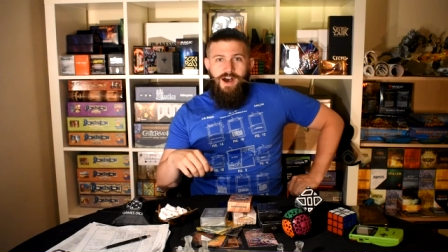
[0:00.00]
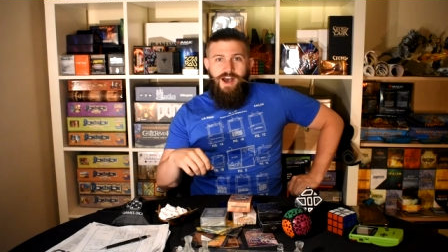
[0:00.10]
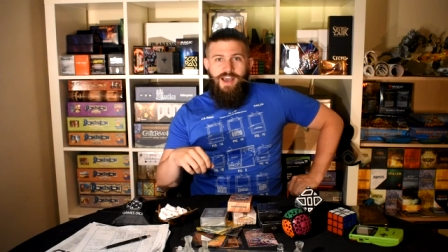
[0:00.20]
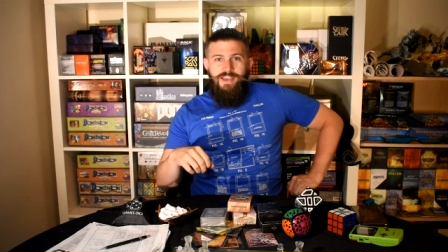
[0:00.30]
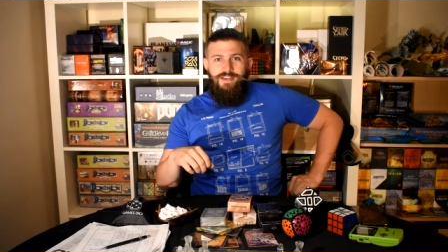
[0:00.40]

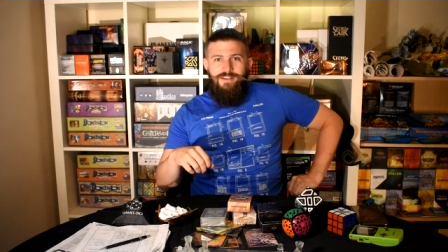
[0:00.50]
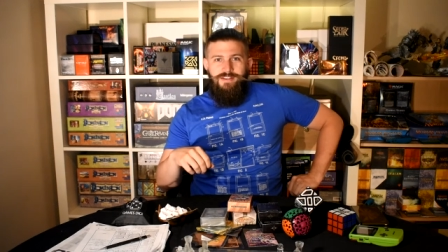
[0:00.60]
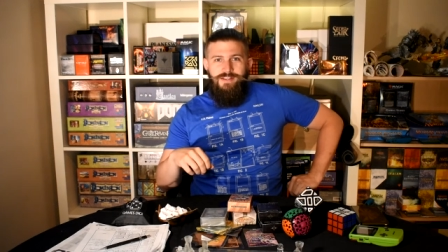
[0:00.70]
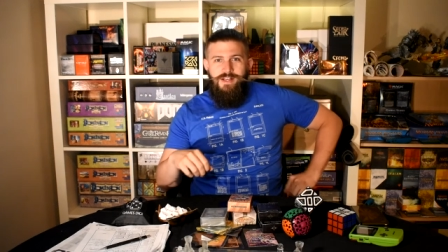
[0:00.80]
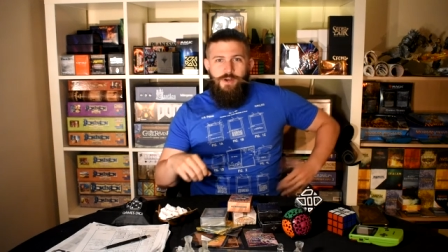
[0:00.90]
Hi!
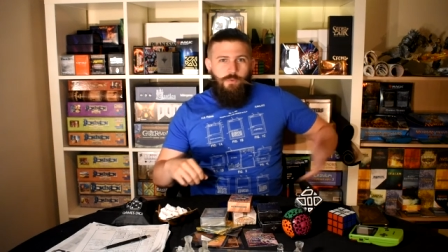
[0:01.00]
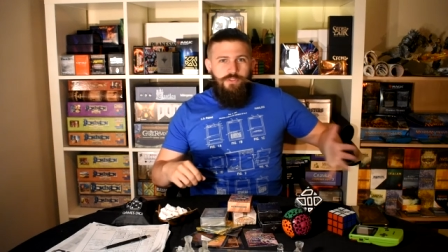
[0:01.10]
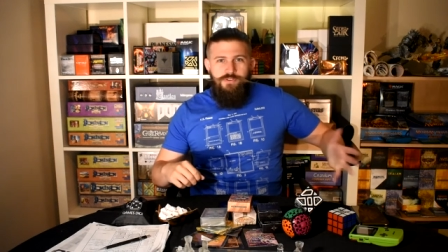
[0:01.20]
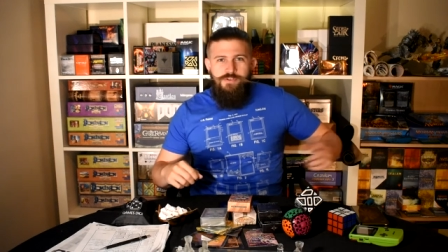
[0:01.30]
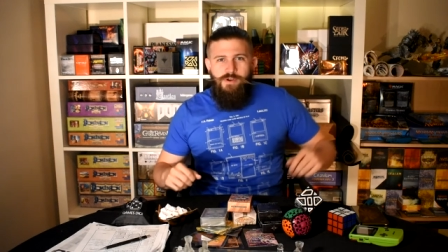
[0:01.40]

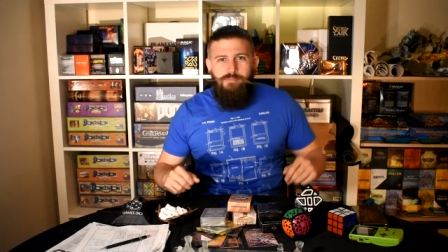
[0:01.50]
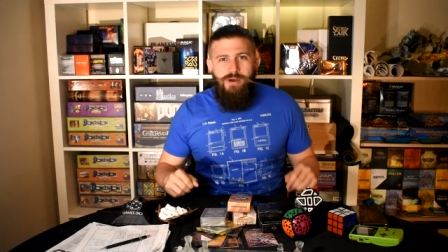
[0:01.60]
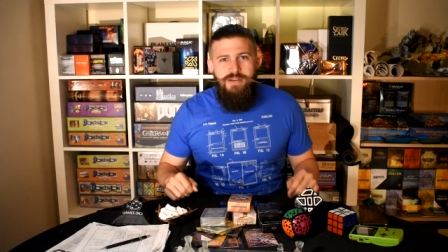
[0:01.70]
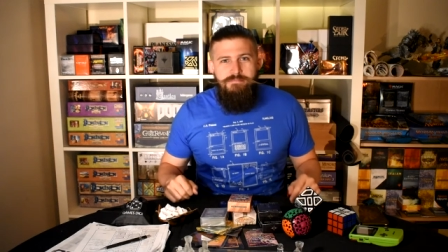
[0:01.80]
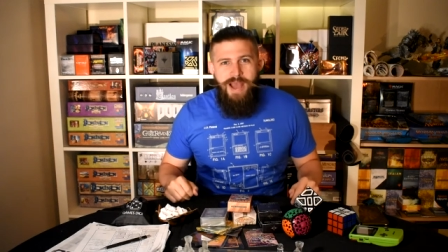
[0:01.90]
Whether you're a
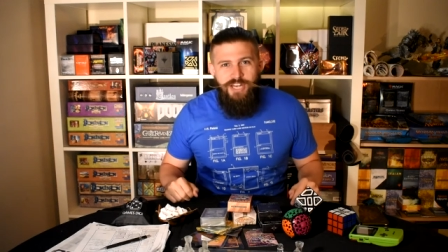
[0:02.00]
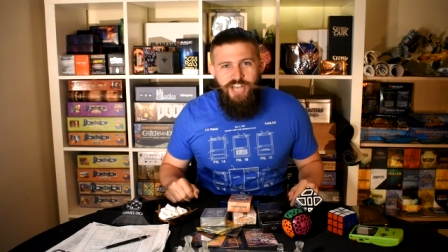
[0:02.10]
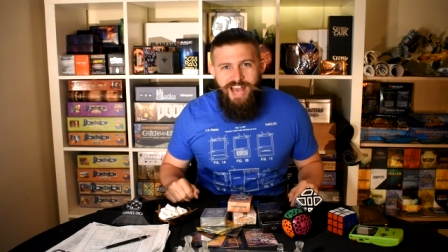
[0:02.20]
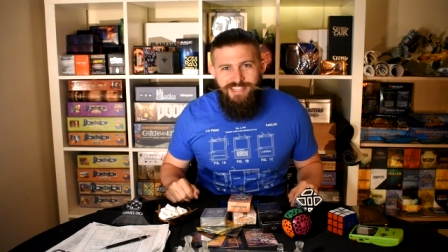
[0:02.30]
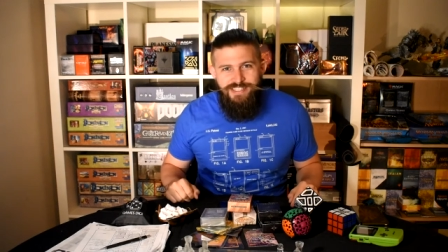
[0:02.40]
button
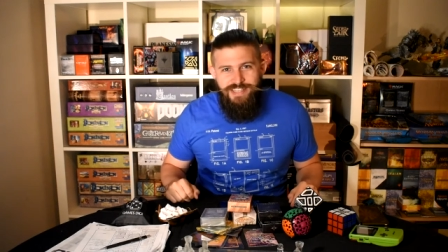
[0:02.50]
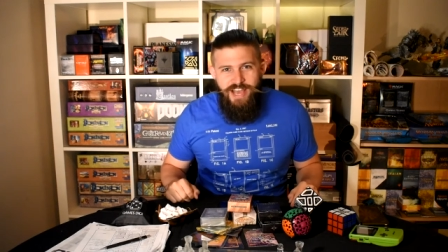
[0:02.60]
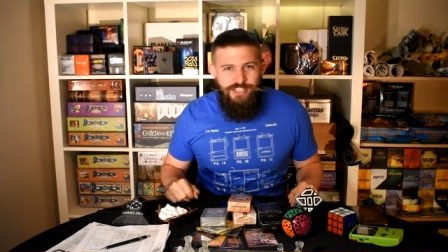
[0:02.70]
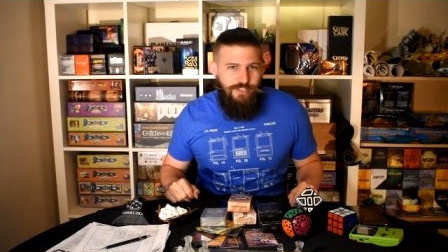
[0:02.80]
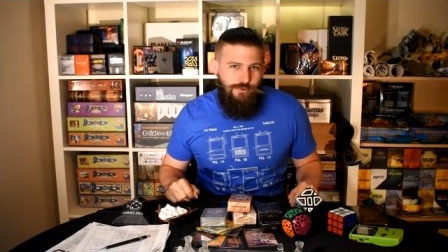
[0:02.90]
mash hack and
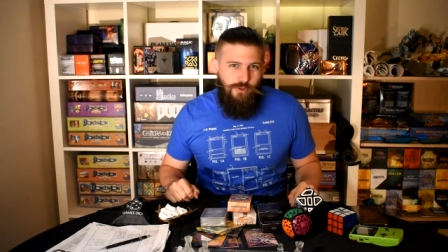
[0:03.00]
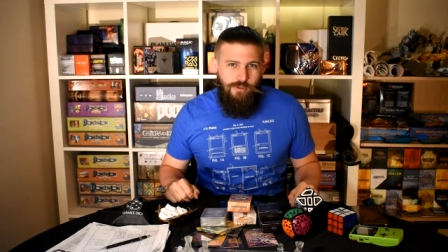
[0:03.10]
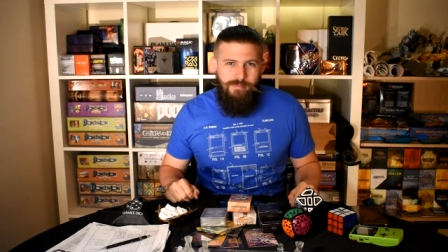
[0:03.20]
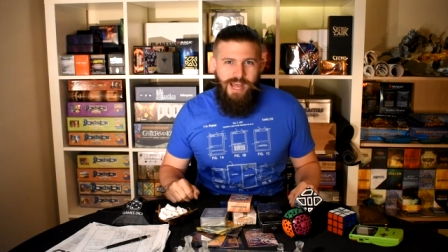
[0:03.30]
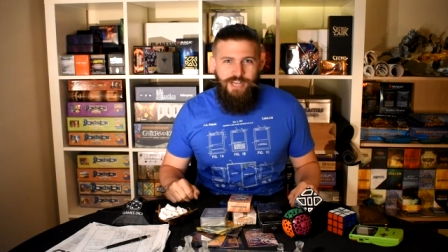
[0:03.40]
slash
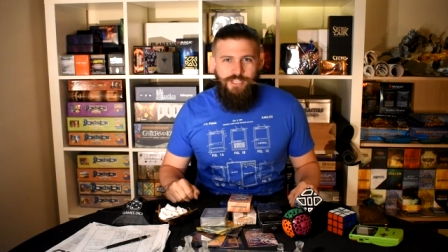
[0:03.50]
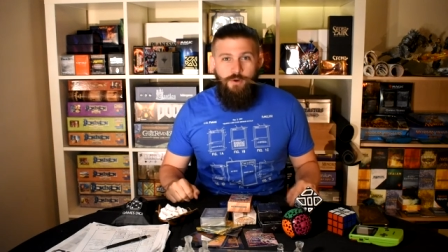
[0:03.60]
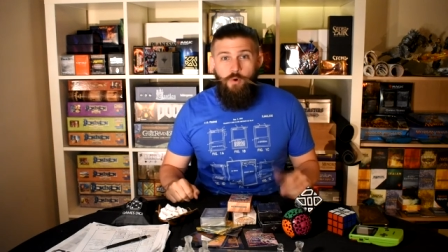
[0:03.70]
controller bash